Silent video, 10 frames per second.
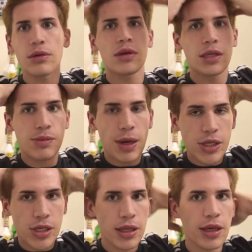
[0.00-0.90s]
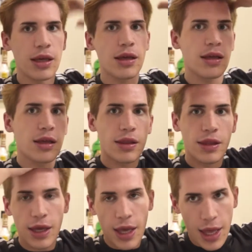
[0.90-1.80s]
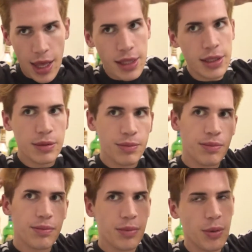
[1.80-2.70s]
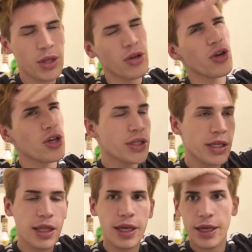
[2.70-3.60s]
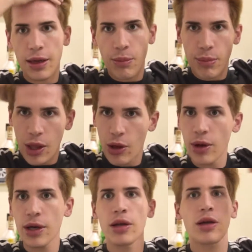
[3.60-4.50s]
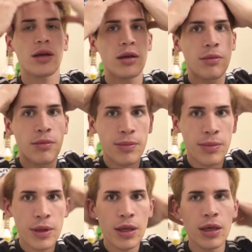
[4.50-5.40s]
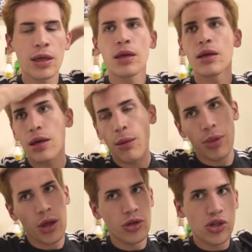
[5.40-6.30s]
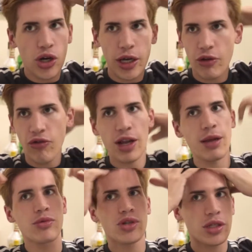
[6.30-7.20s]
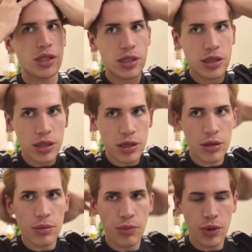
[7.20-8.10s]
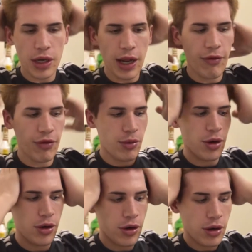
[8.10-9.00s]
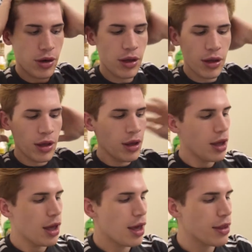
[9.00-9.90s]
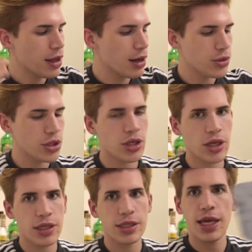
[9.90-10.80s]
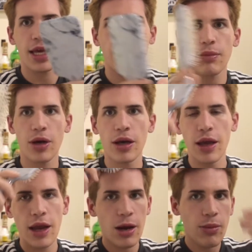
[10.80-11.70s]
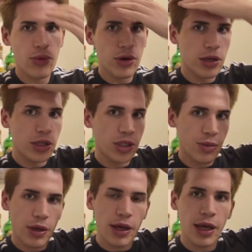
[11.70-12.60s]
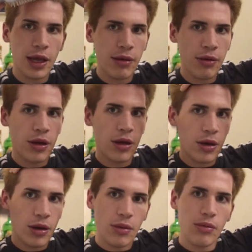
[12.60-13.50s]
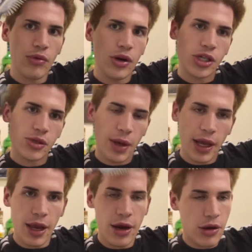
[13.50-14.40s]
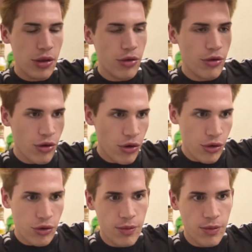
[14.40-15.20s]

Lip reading: Especially at the end. But when you're using like a blowout, a blow dry cream, just put it everywhere. And then I'm just gonna take my hairbrush and brush my hair through.